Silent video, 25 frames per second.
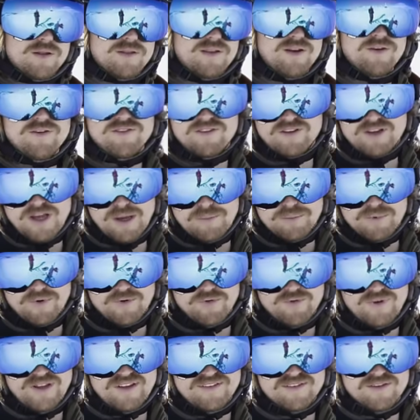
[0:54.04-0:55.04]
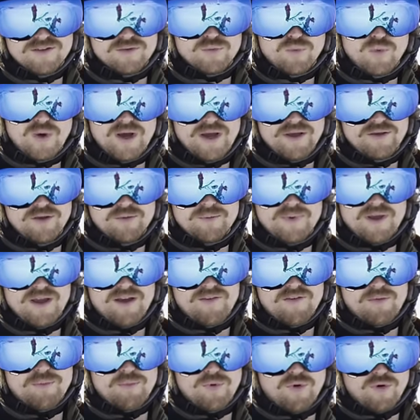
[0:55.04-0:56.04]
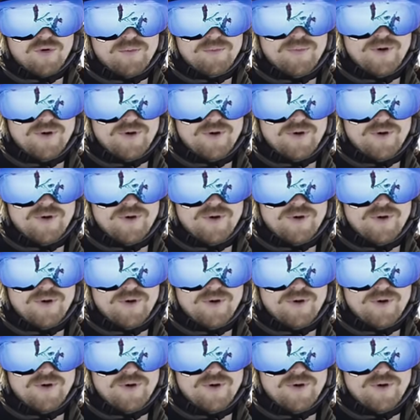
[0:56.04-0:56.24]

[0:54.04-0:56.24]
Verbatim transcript: There is a couple of reasons why you may have a poor